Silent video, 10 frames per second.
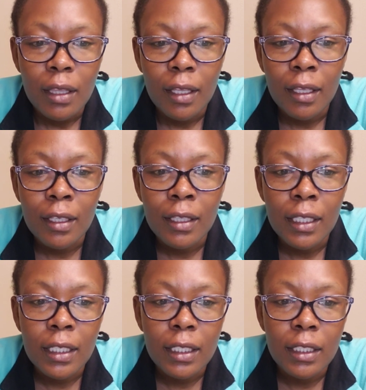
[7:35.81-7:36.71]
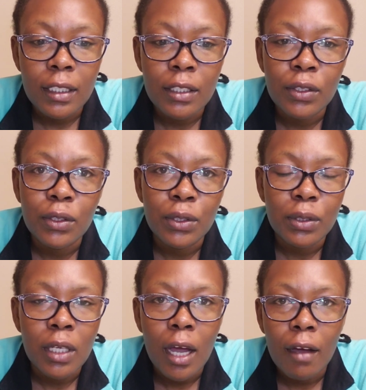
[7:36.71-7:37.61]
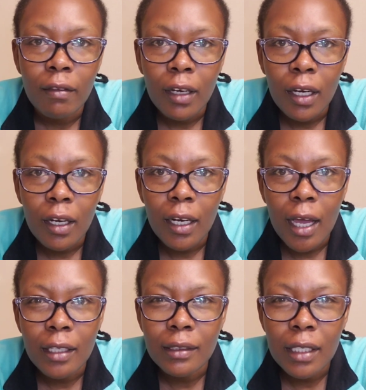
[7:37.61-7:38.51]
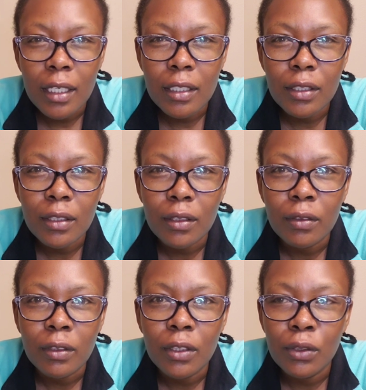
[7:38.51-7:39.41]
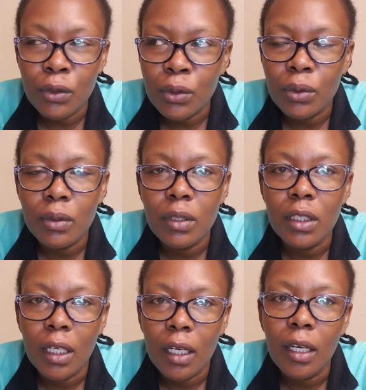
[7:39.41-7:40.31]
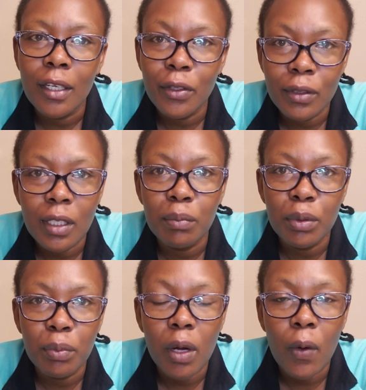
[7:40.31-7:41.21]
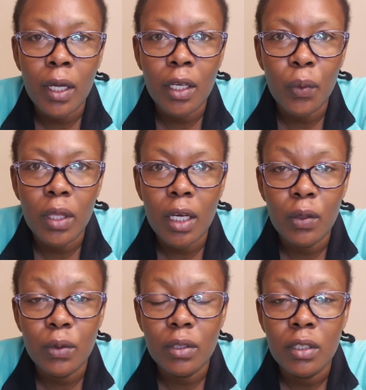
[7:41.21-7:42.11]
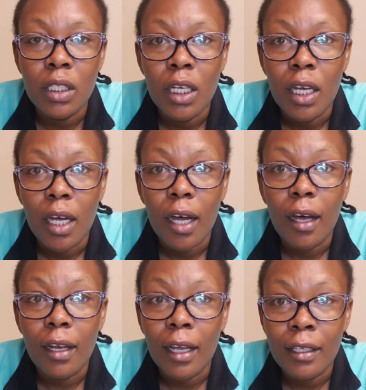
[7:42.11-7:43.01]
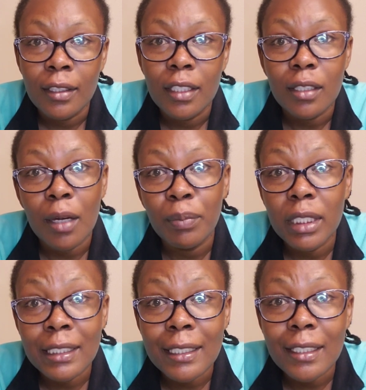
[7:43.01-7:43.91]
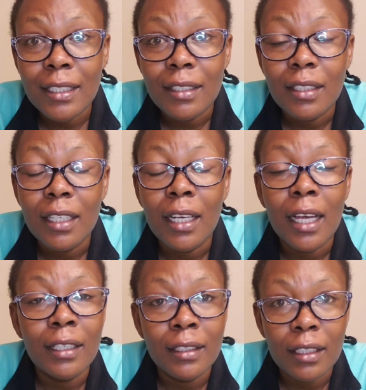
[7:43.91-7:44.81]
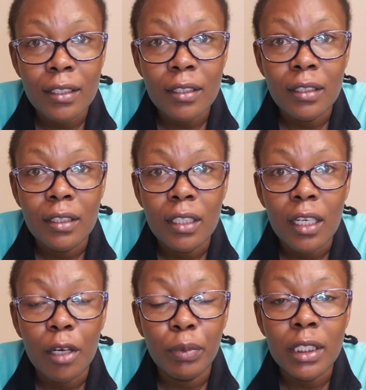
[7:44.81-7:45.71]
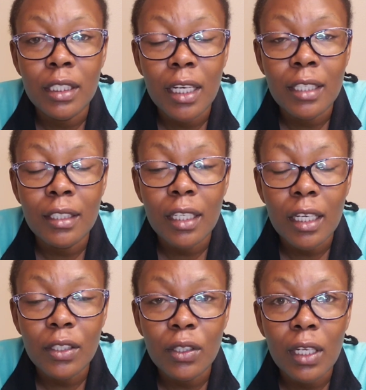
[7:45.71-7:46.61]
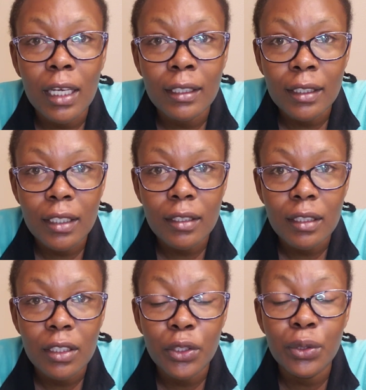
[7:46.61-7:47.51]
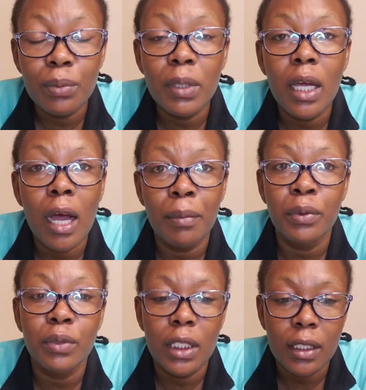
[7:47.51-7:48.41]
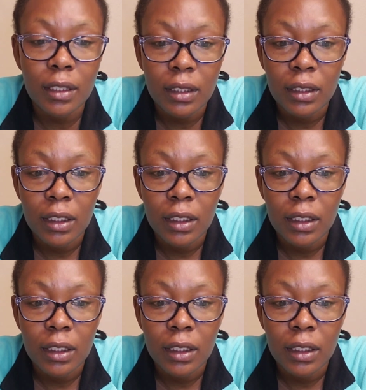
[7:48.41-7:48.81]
The other thing is you should have a license. Of course, you should, yeah. I know some people are working without a license, updated license. Updated Nursing Council license, it should be up to date.